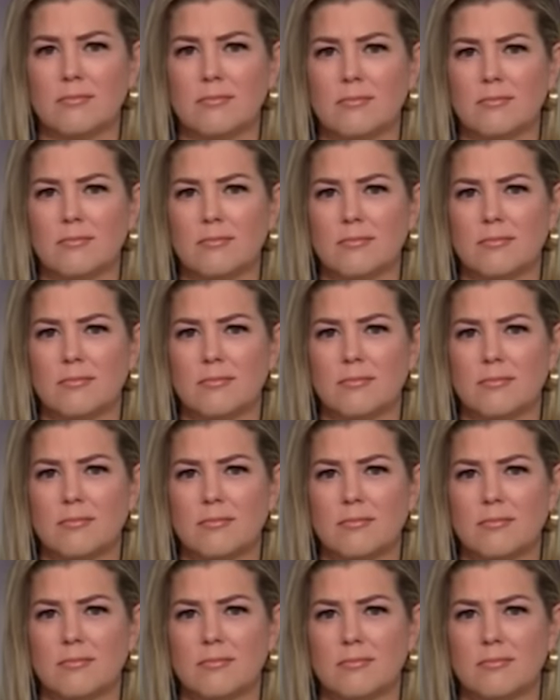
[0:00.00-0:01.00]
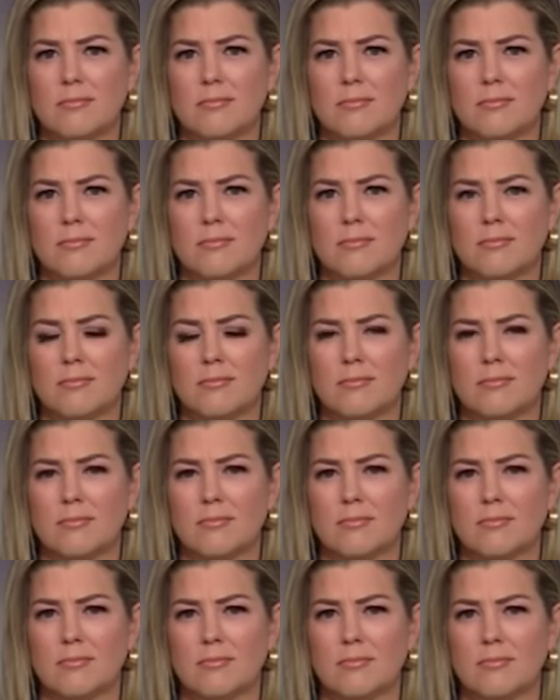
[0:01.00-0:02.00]

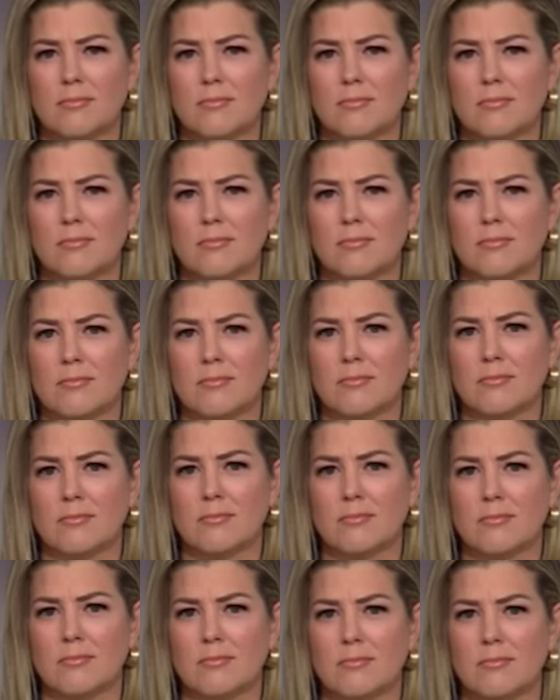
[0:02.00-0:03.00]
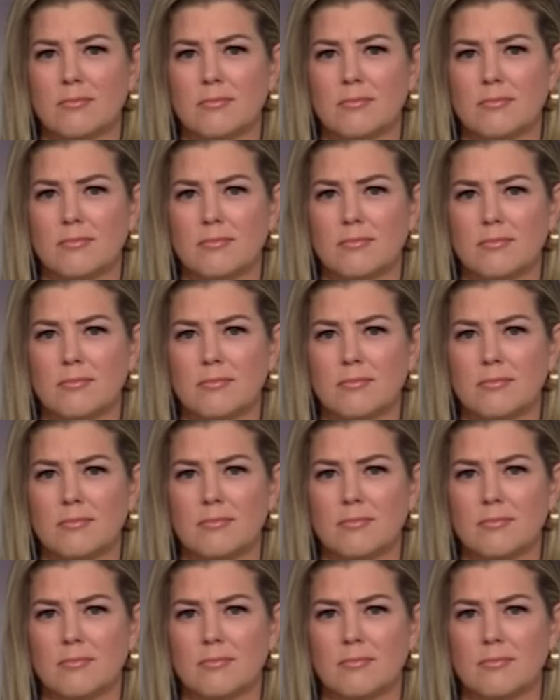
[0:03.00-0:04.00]

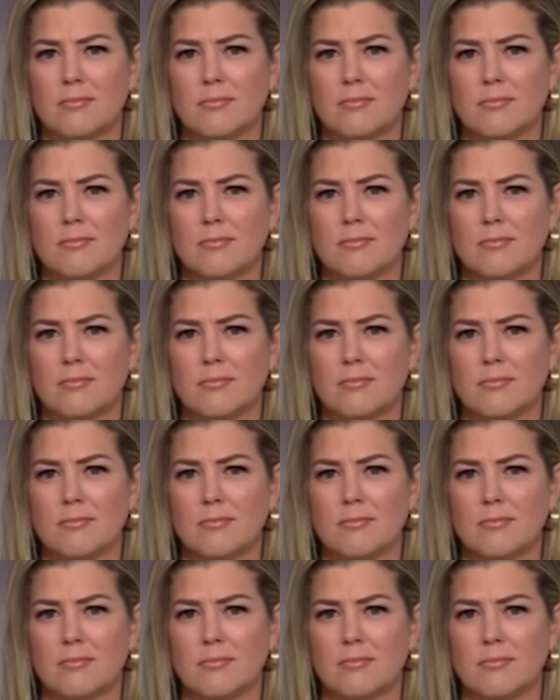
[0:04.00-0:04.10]
(not speaking)